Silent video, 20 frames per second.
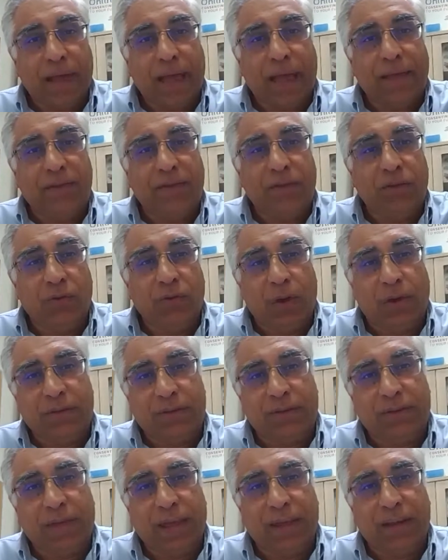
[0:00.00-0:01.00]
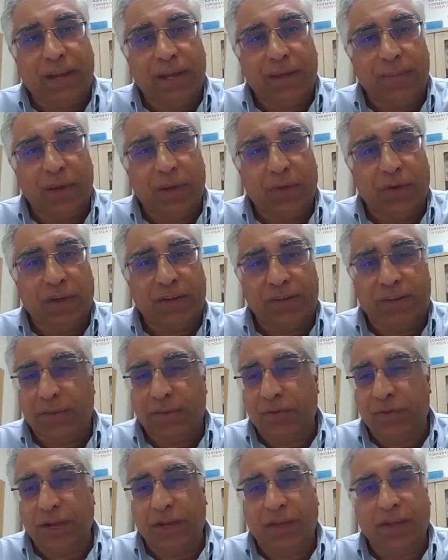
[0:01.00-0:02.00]
And you are tackling me on a
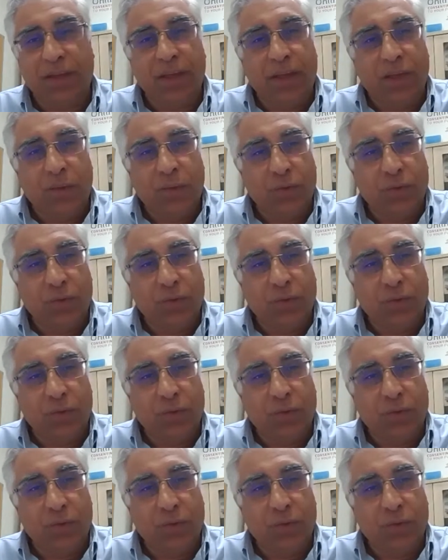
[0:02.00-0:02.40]
subject